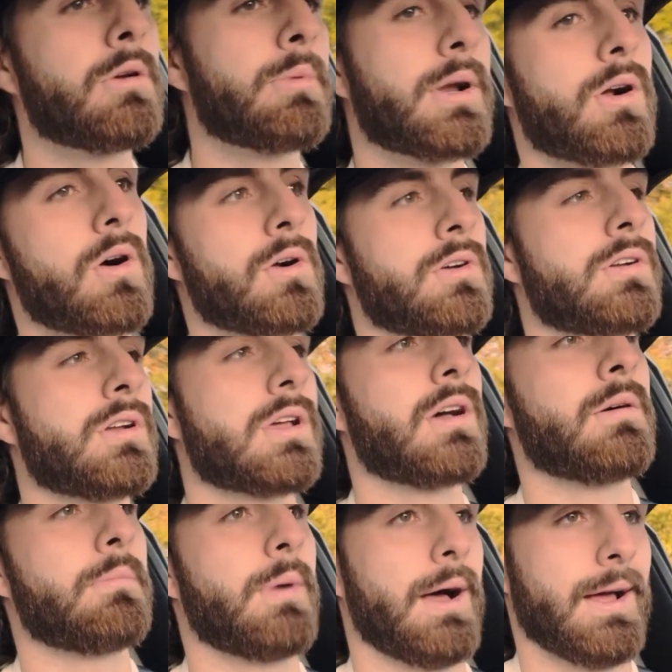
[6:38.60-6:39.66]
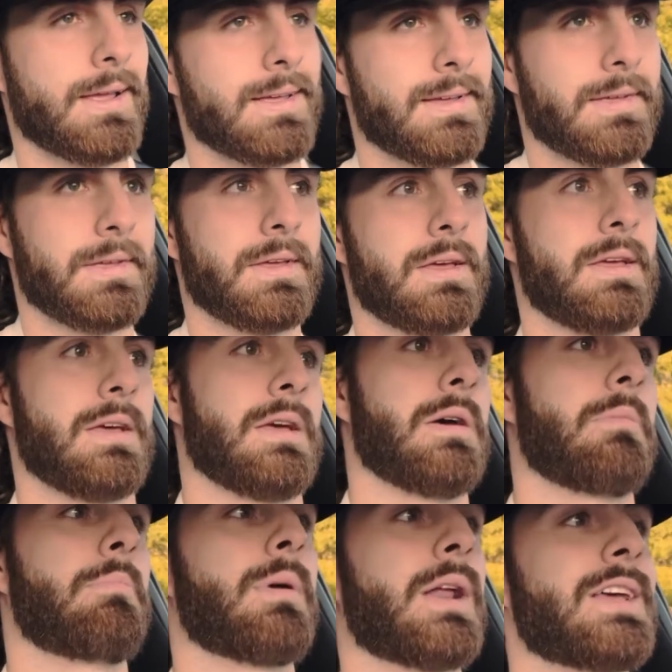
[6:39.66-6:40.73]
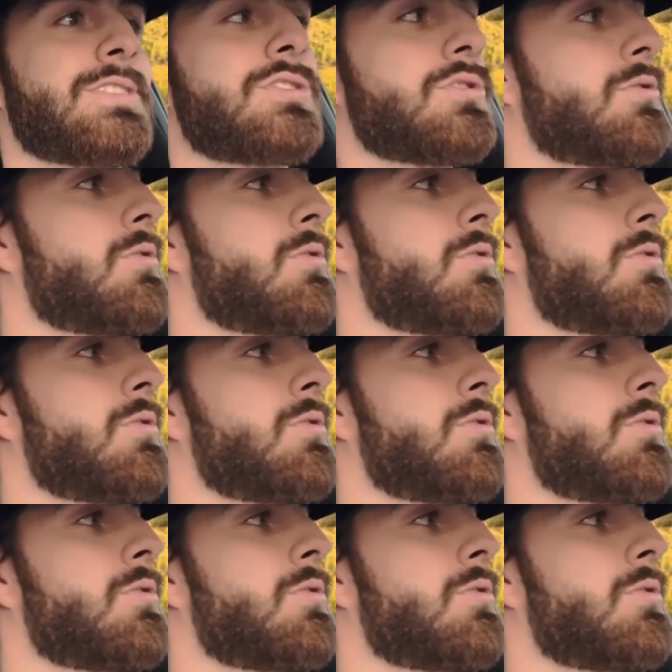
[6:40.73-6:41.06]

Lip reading: bit harder to come by. But I do